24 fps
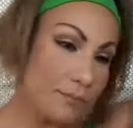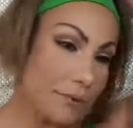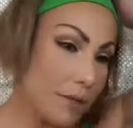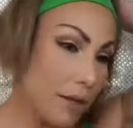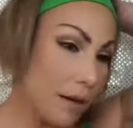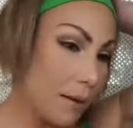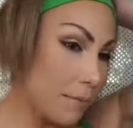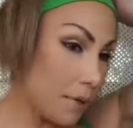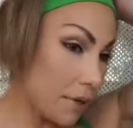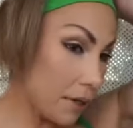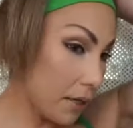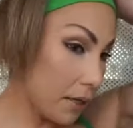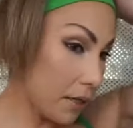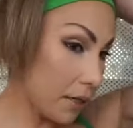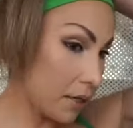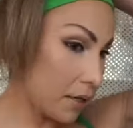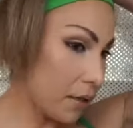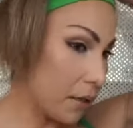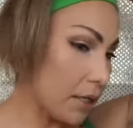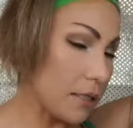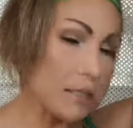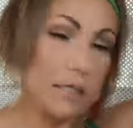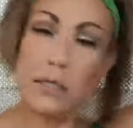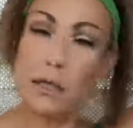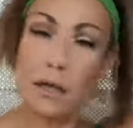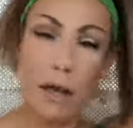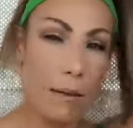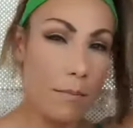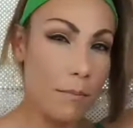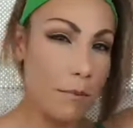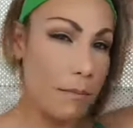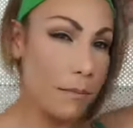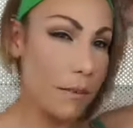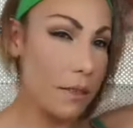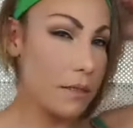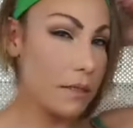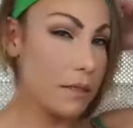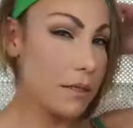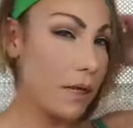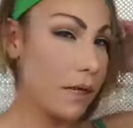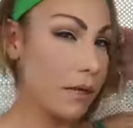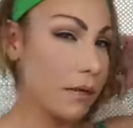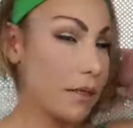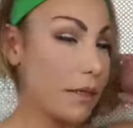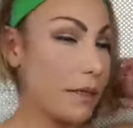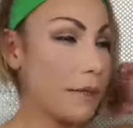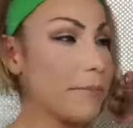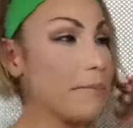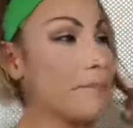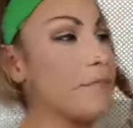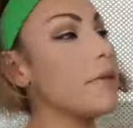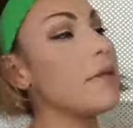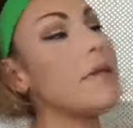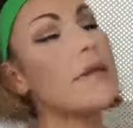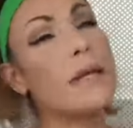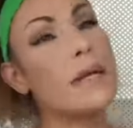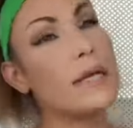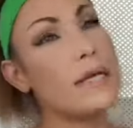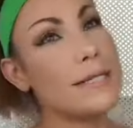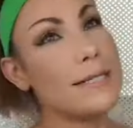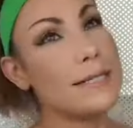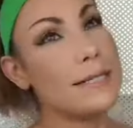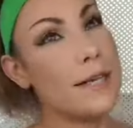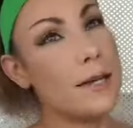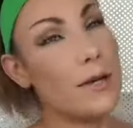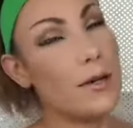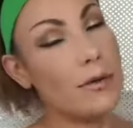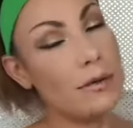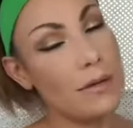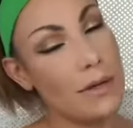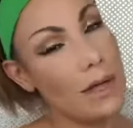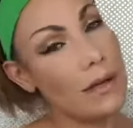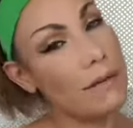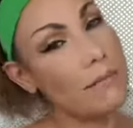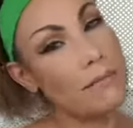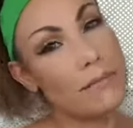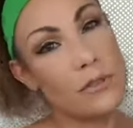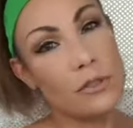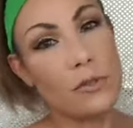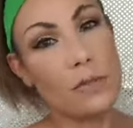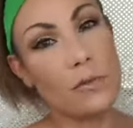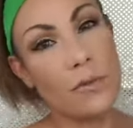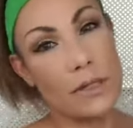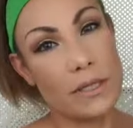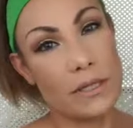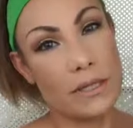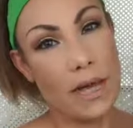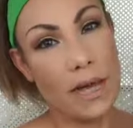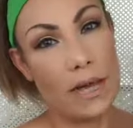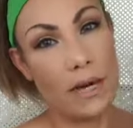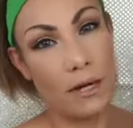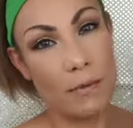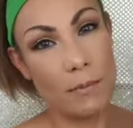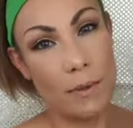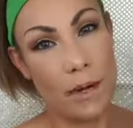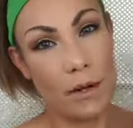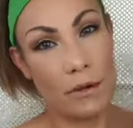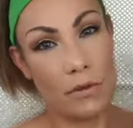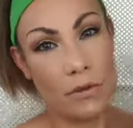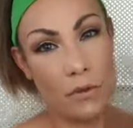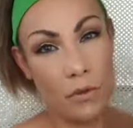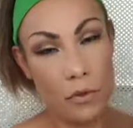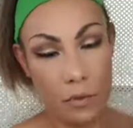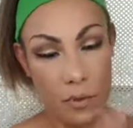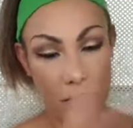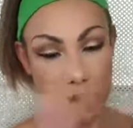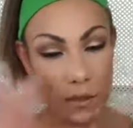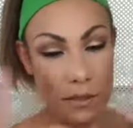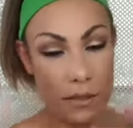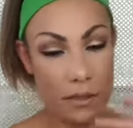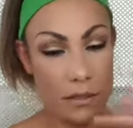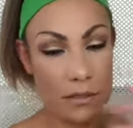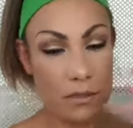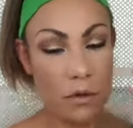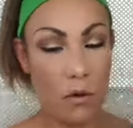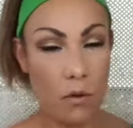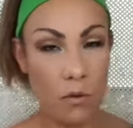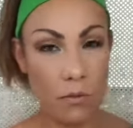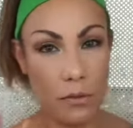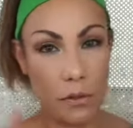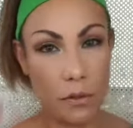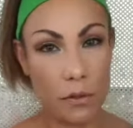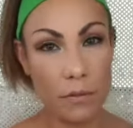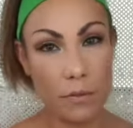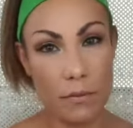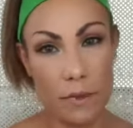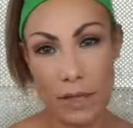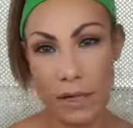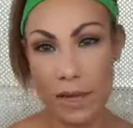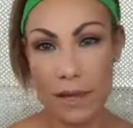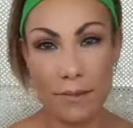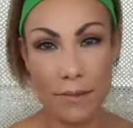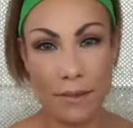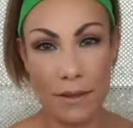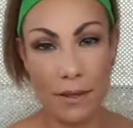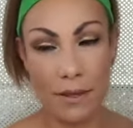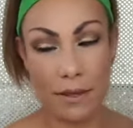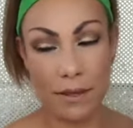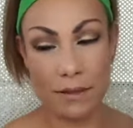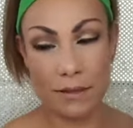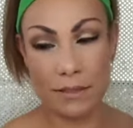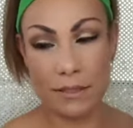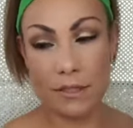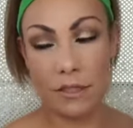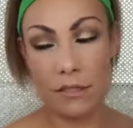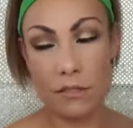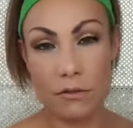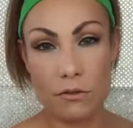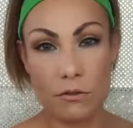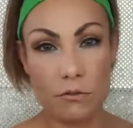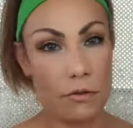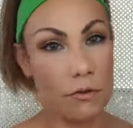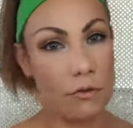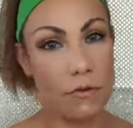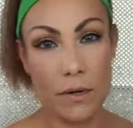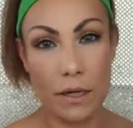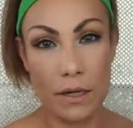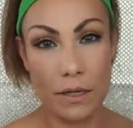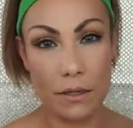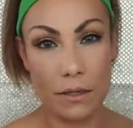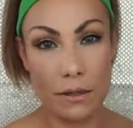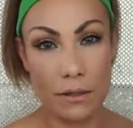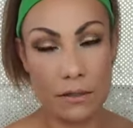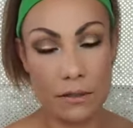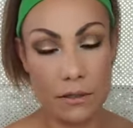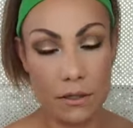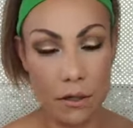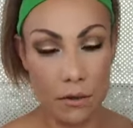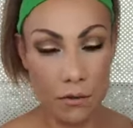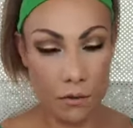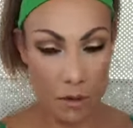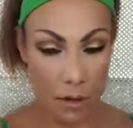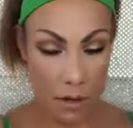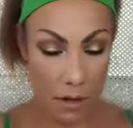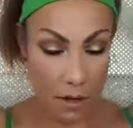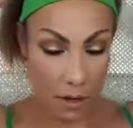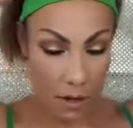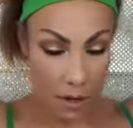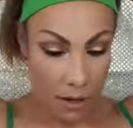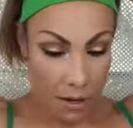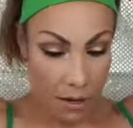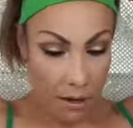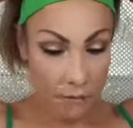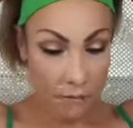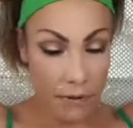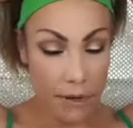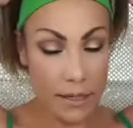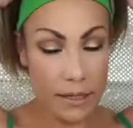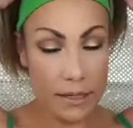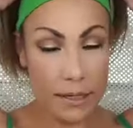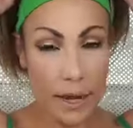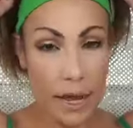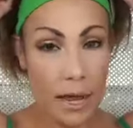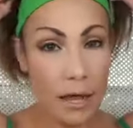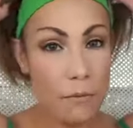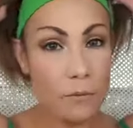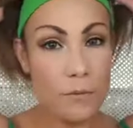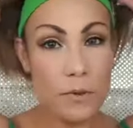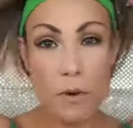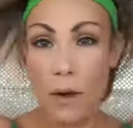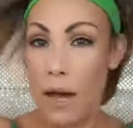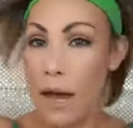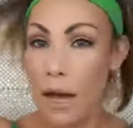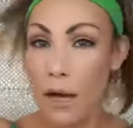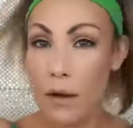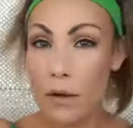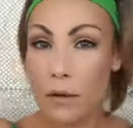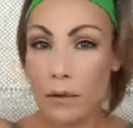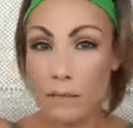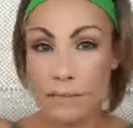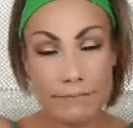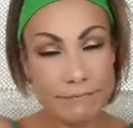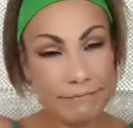I've been getting lots of compliments lately, so I'm super excited about doing this whole new makeup thing. It's for fun, so if I can help you out,